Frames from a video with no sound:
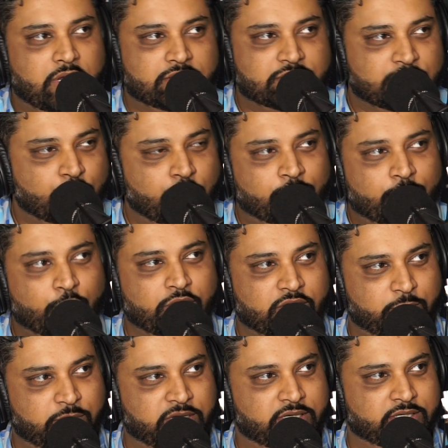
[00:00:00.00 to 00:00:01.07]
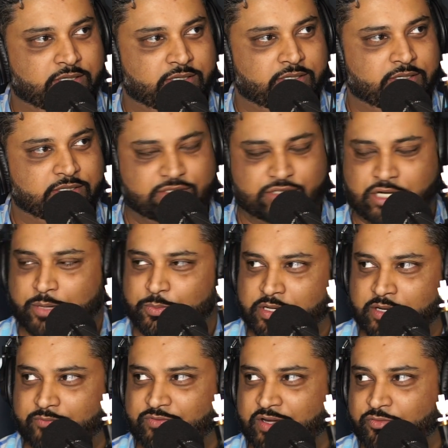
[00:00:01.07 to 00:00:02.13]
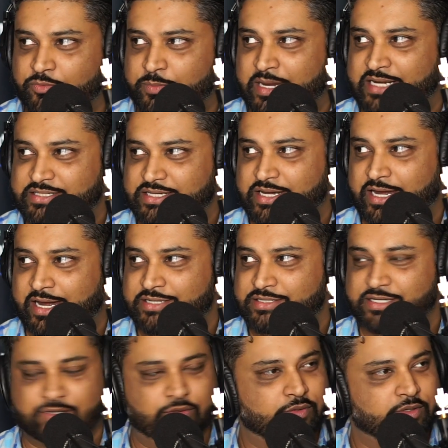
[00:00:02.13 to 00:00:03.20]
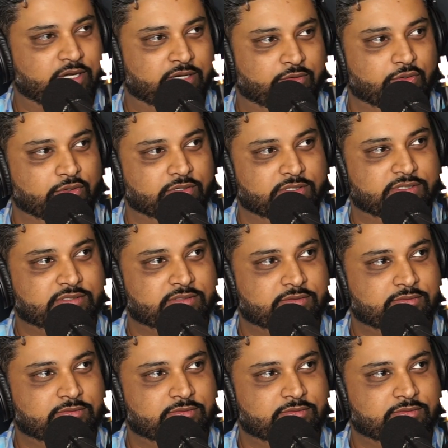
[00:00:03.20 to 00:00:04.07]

So who from Wikipedia is dropping off duffel bags of cash at Google headquarters?